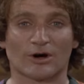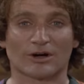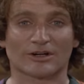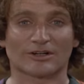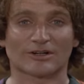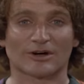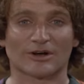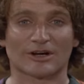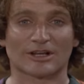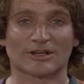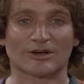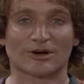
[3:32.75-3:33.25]

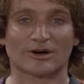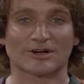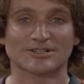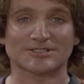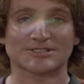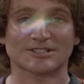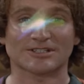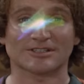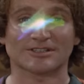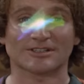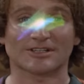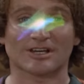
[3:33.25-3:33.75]
by
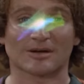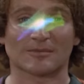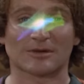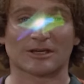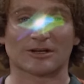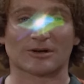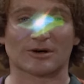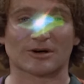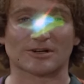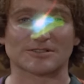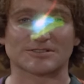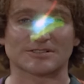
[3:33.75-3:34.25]
Orson,
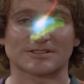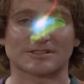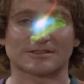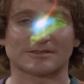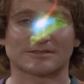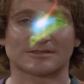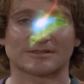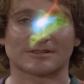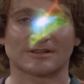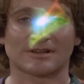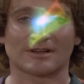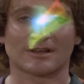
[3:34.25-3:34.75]
his
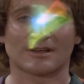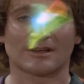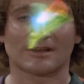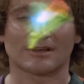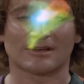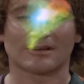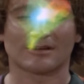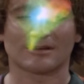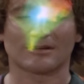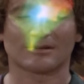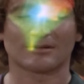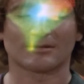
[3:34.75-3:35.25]

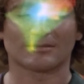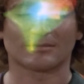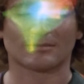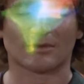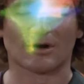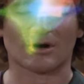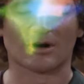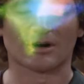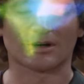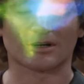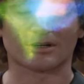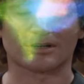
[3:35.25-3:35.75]
mostly
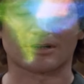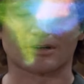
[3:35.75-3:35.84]
unseen and